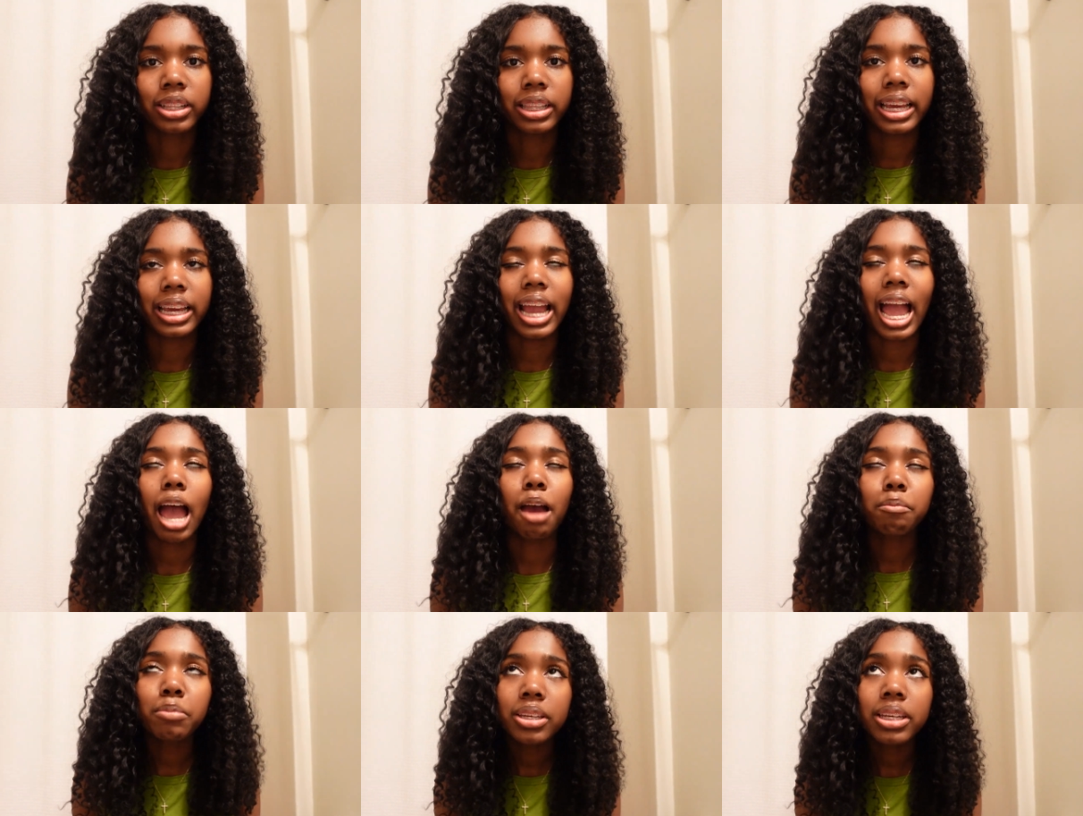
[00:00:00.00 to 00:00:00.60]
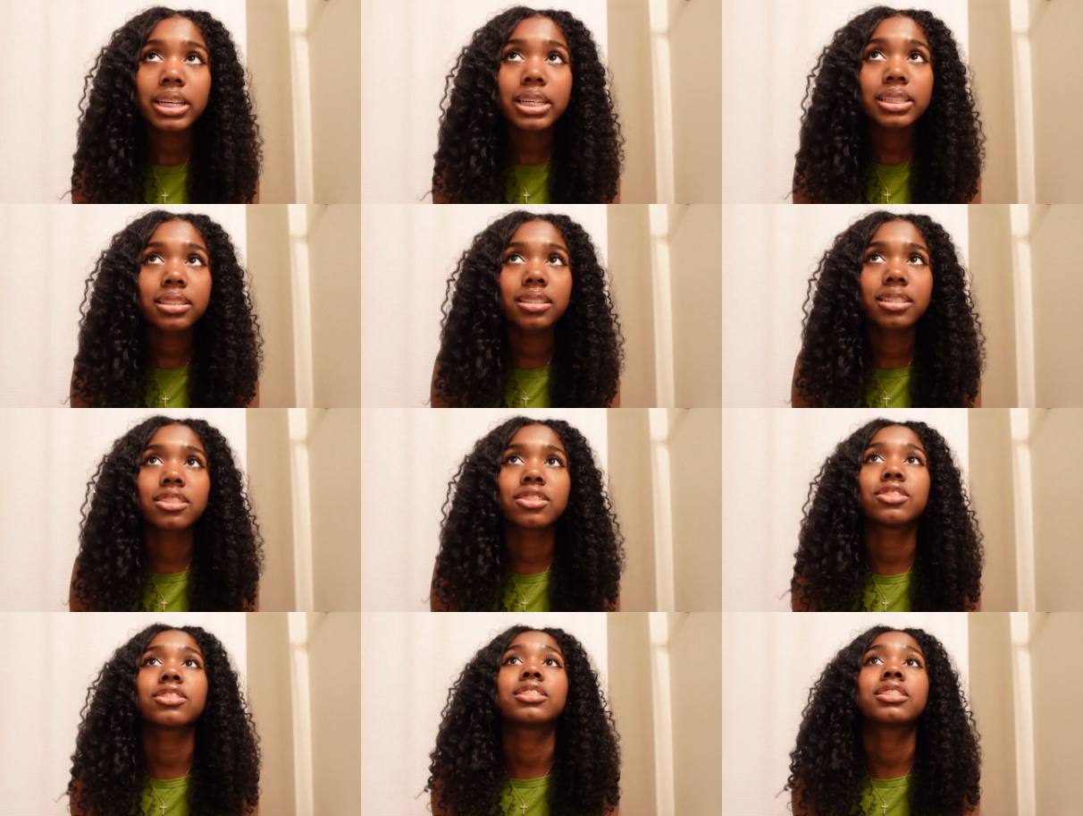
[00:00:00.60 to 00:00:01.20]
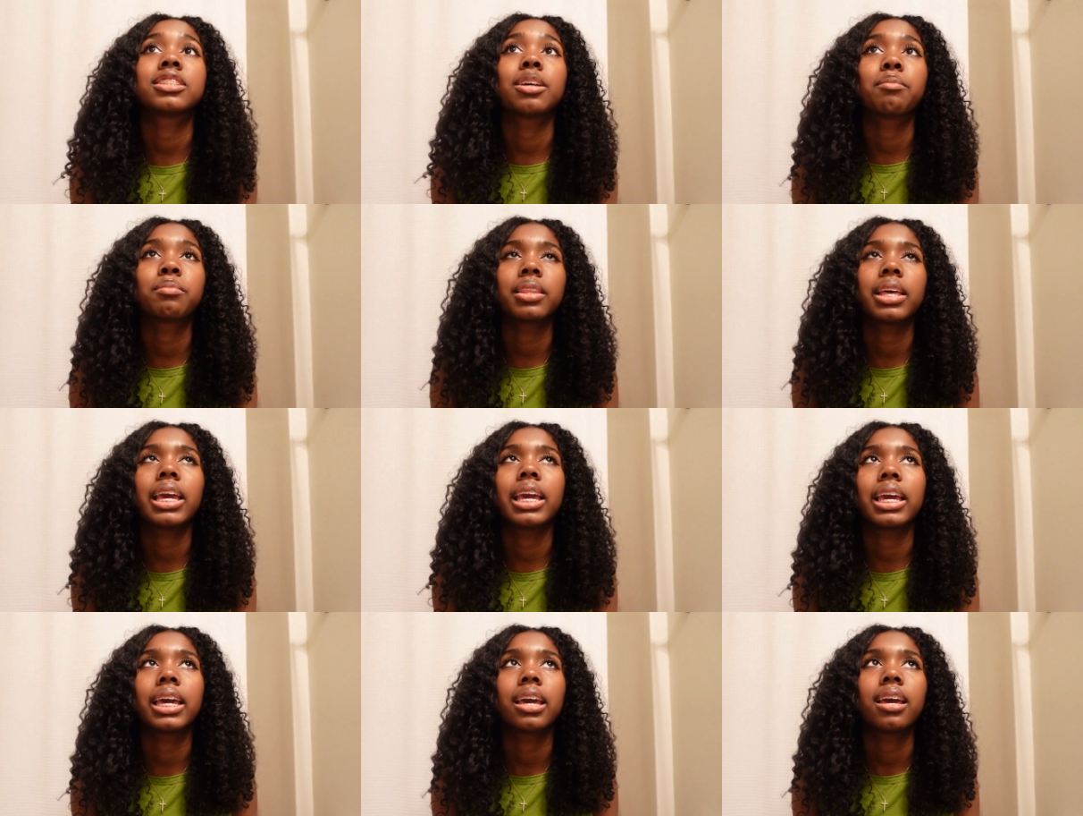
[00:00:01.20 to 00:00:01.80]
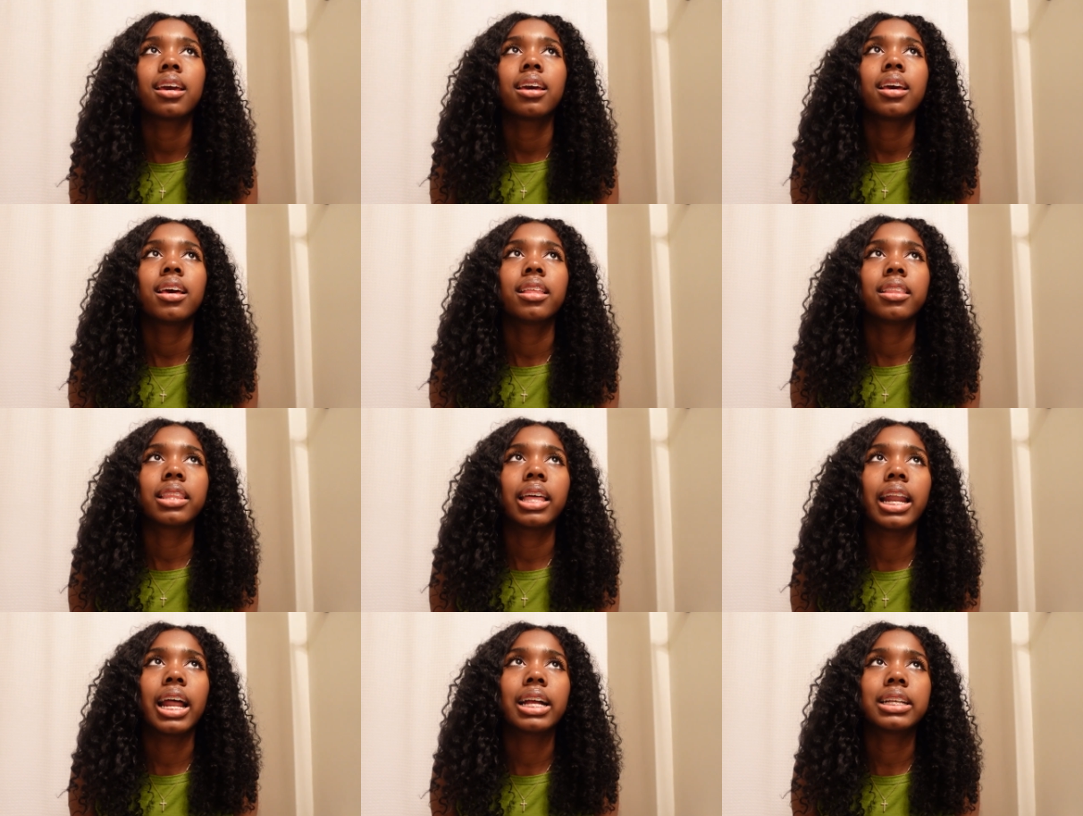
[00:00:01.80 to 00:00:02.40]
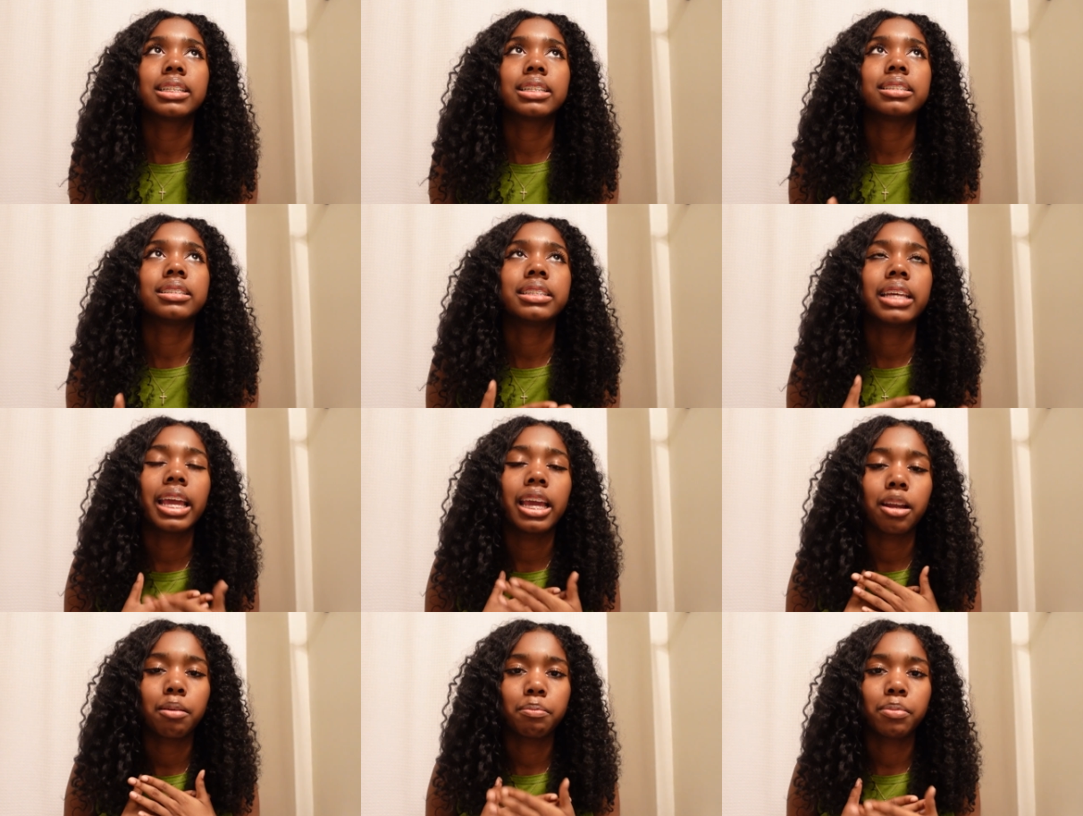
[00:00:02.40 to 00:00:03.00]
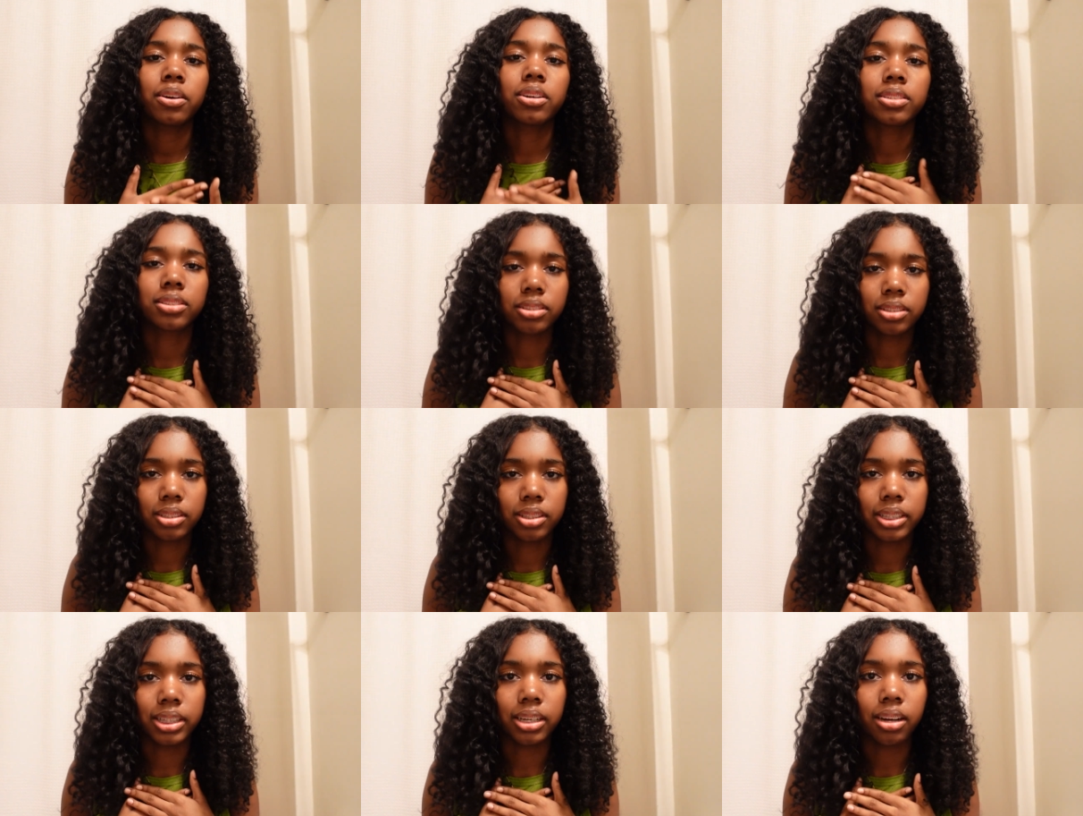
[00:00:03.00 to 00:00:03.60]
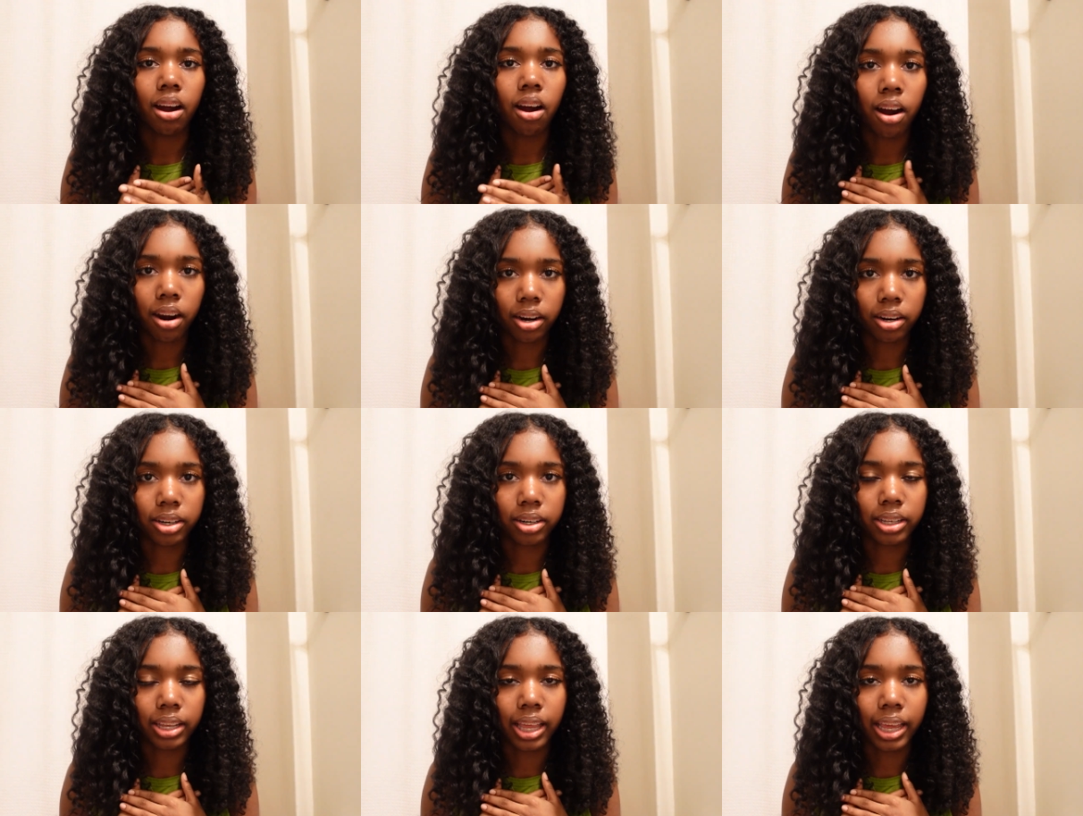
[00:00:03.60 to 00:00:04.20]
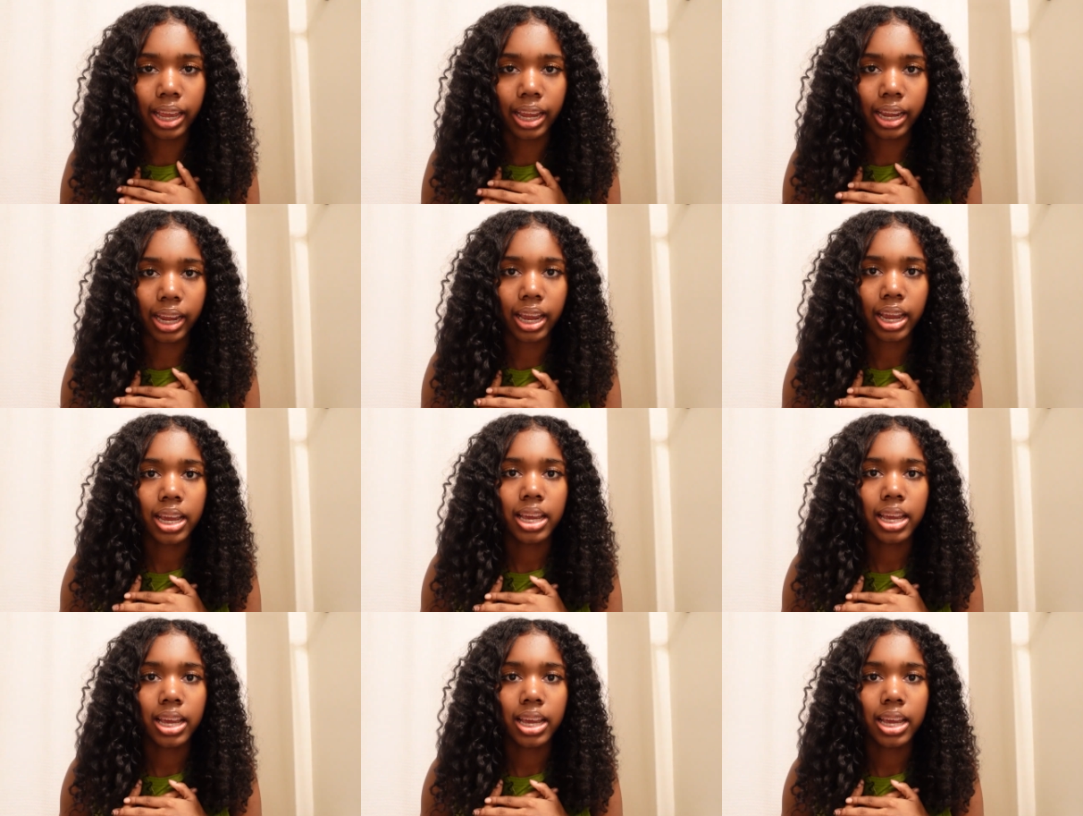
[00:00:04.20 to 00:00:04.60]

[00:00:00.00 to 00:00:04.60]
Like, happiness is just something that I just take personally to heart. Like,